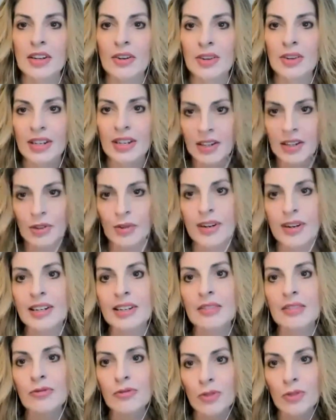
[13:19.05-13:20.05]
an
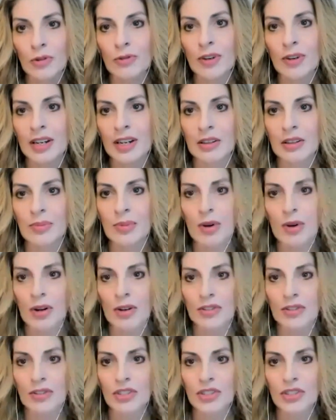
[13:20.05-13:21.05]
integrated full funnel
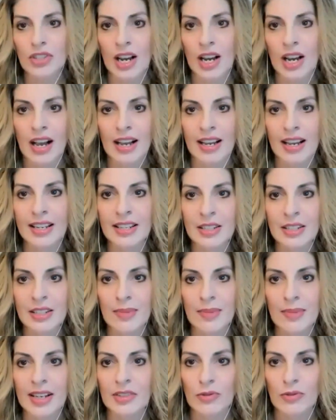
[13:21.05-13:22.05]
approach into the
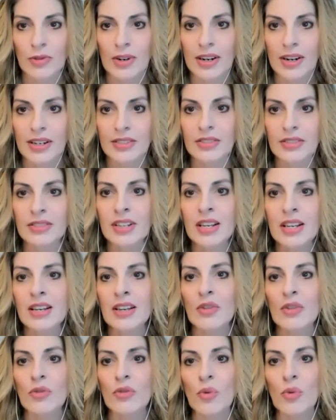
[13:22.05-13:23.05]
mix for us,
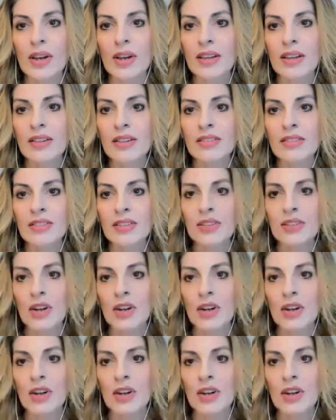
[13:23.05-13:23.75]
with